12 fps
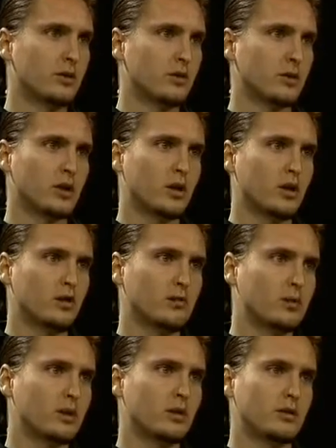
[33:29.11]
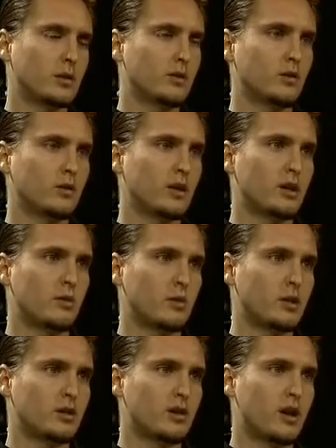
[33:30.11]
People
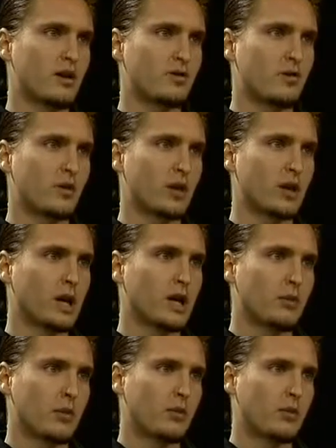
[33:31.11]
wouldn't stand for it.